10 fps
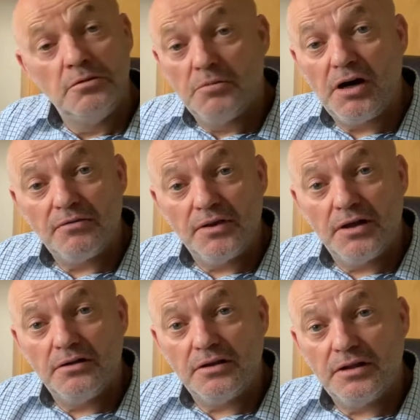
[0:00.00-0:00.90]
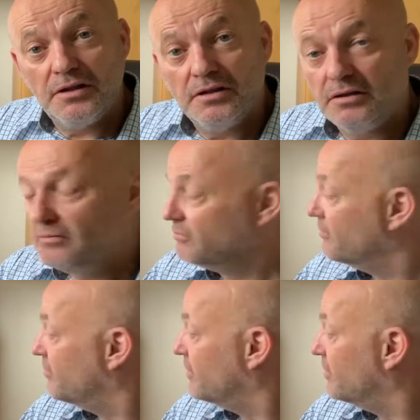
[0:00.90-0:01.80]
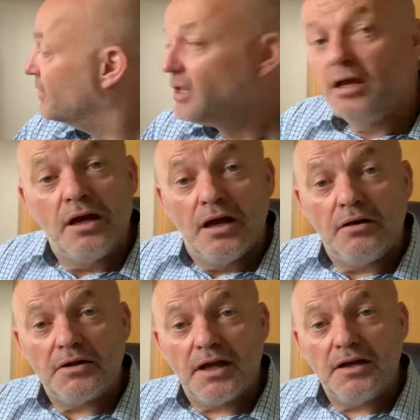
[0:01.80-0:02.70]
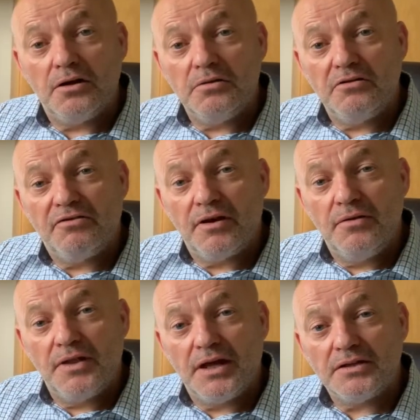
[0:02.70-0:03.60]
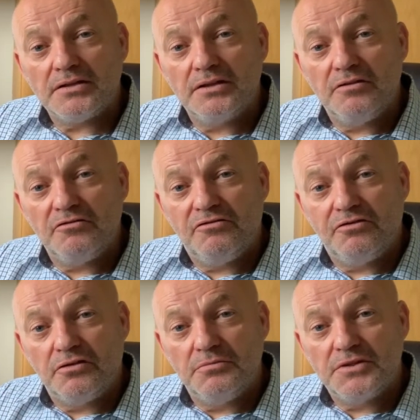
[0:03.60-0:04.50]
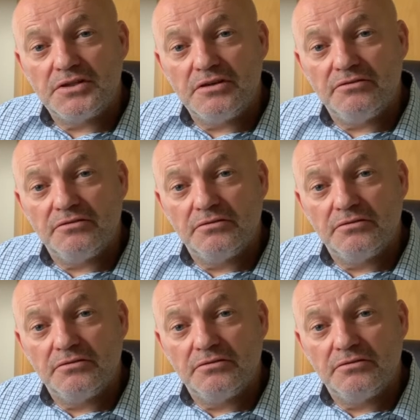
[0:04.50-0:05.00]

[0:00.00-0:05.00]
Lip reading: Apart from that, nothing. Okay, I hope you found that informative.